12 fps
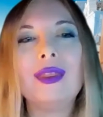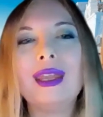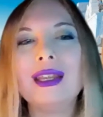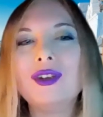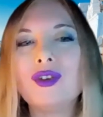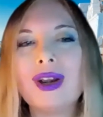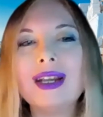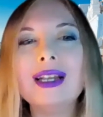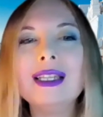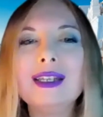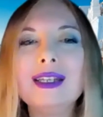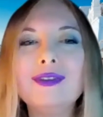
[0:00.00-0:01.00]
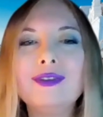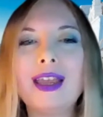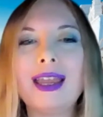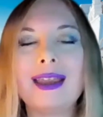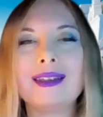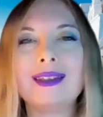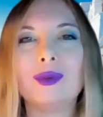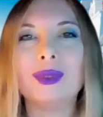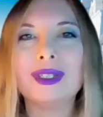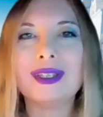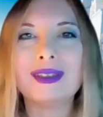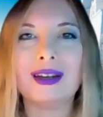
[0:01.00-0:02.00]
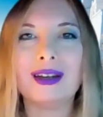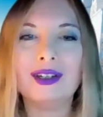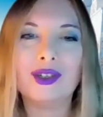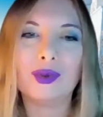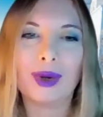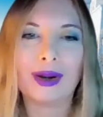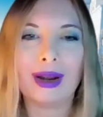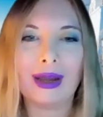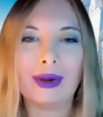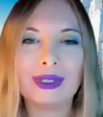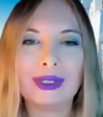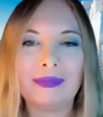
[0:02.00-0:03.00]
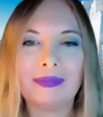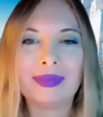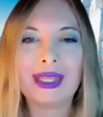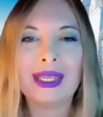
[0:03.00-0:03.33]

the adrenaline effect will start to wear out.